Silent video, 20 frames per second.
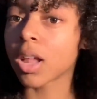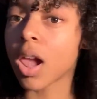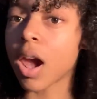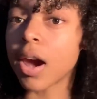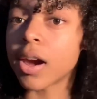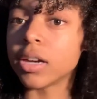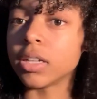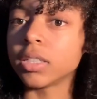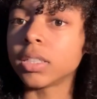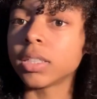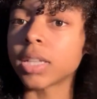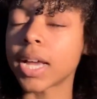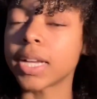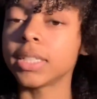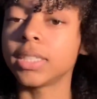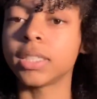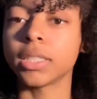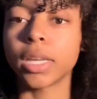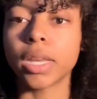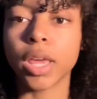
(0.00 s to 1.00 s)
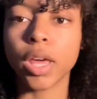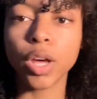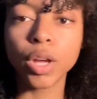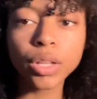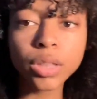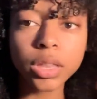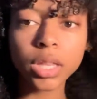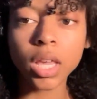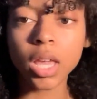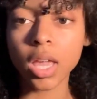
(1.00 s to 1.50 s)
It's nice and
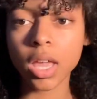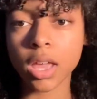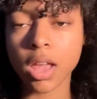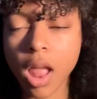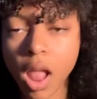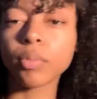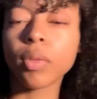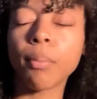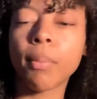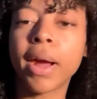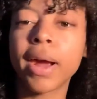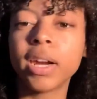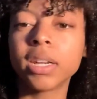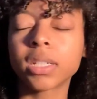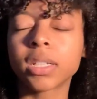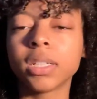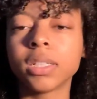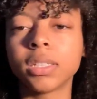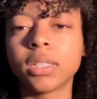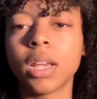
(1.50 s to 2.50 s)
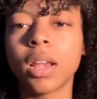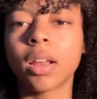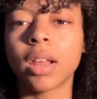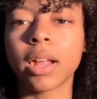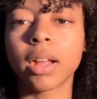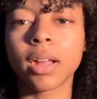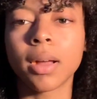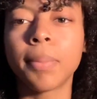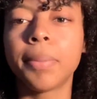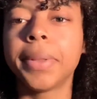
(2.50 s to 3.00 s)
healthy. My hair is gonna take
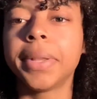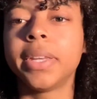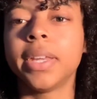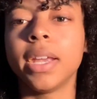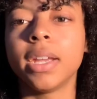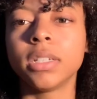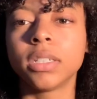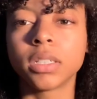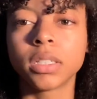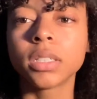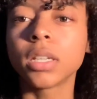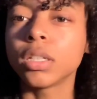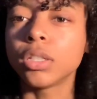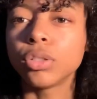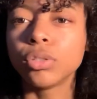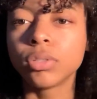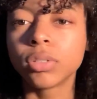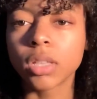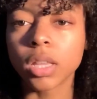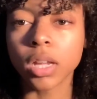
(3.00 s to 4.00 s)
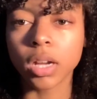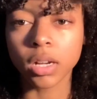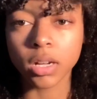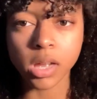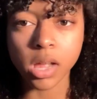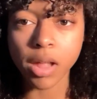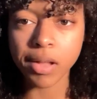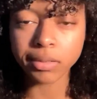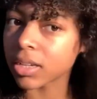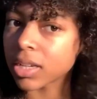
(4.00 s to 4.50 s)
like a couple of days just to get used to the
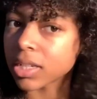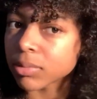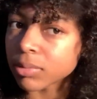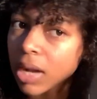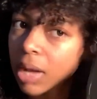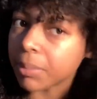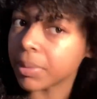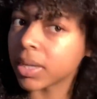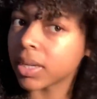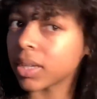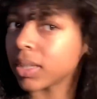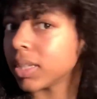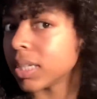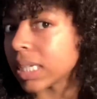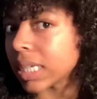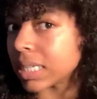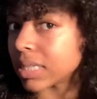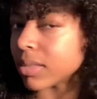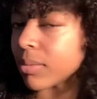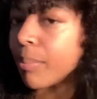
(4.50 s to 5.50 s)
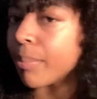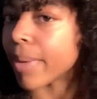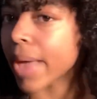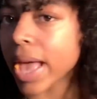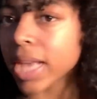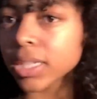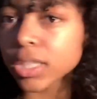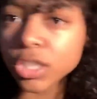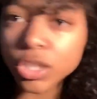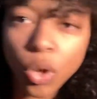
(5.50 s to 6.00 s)
haircut. It's probably gonna look its
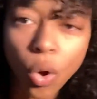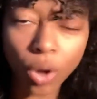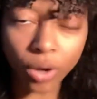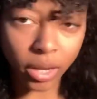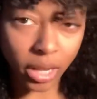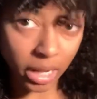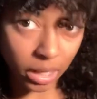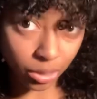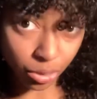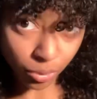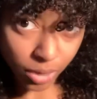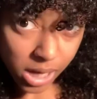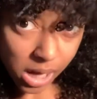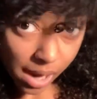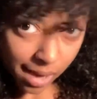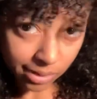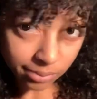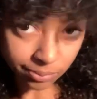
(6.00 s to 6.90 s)
best on day 3.